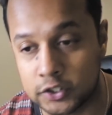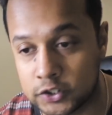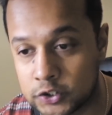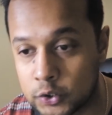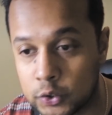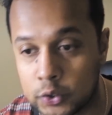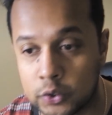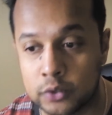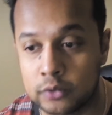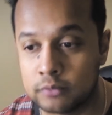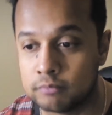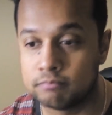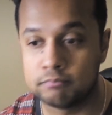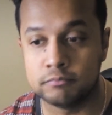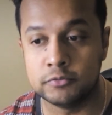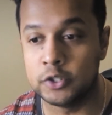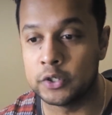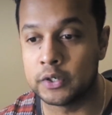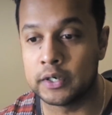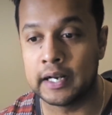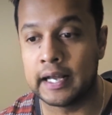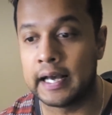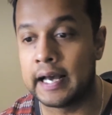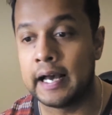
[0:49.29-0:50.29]
So you
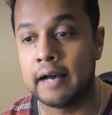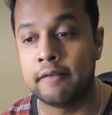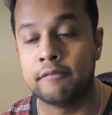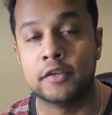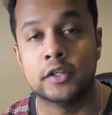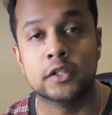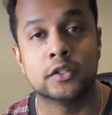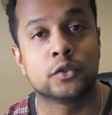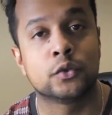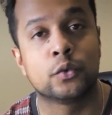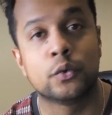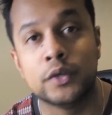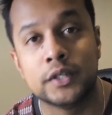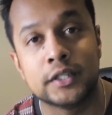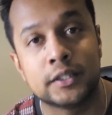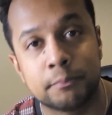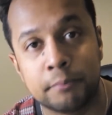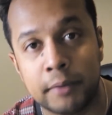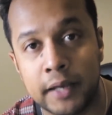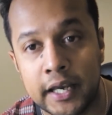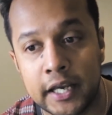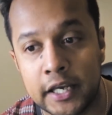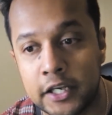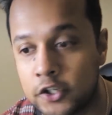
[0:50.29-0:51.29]
could have a squeeze
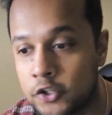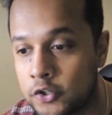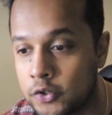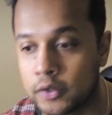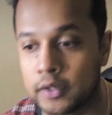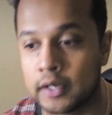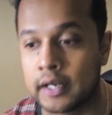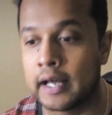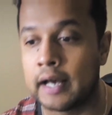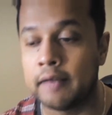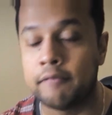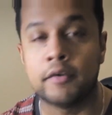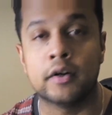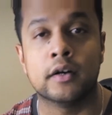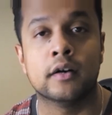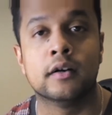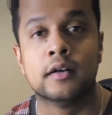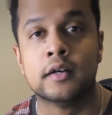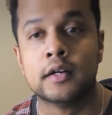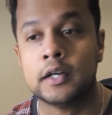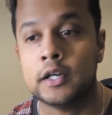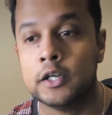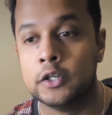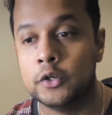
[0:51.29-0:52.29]
page, you could
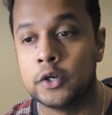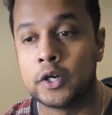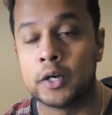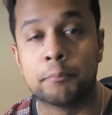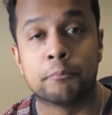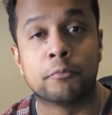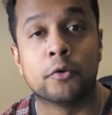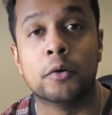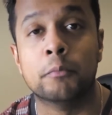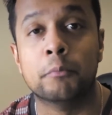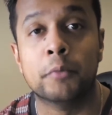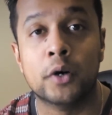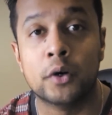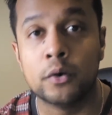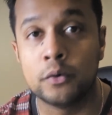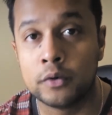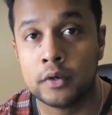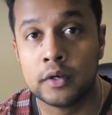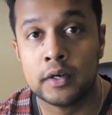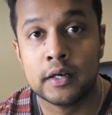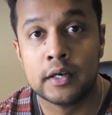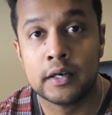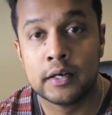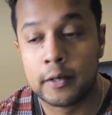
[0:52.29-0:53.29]

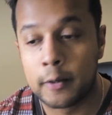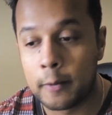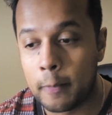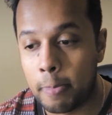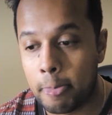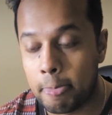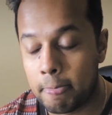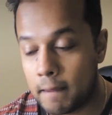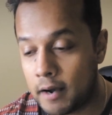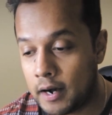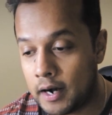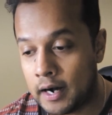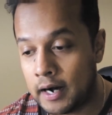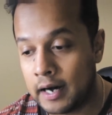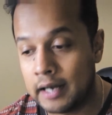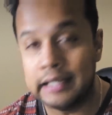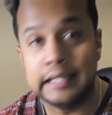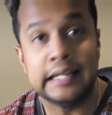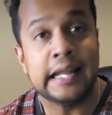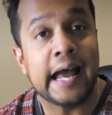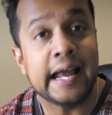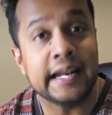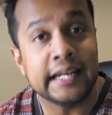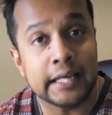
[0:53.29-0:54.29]
promote a
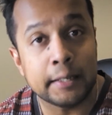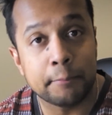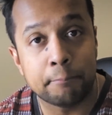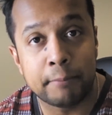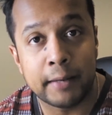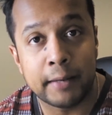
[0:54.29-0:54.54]
landing